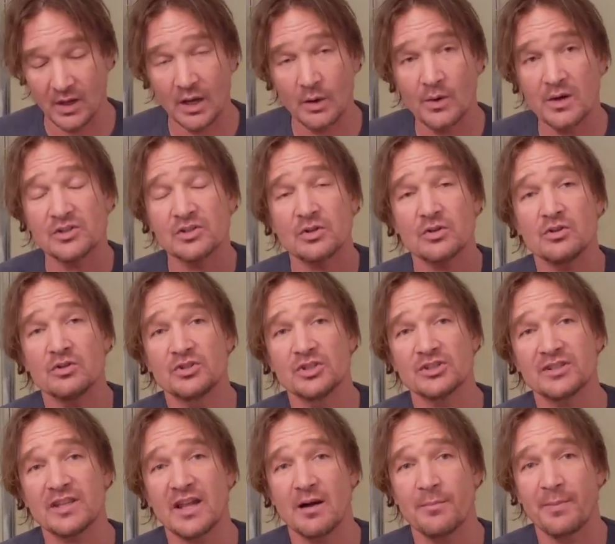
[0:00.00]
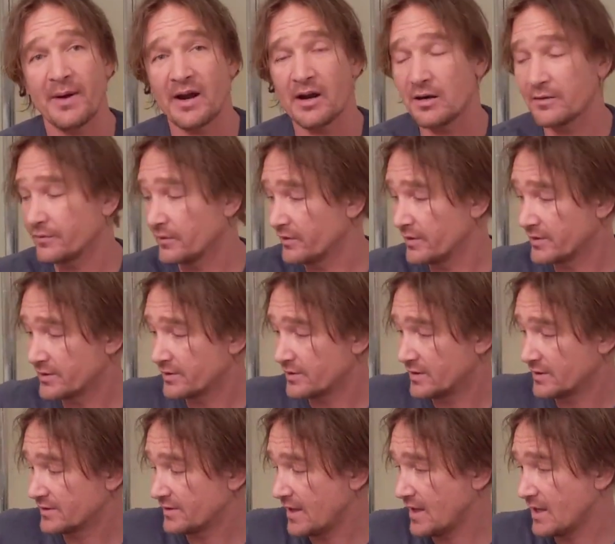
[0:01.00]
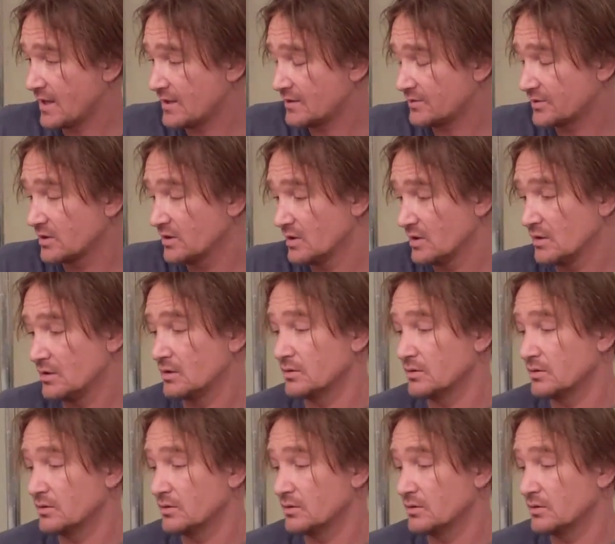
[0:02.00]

I want to show you just how powerful this thing is.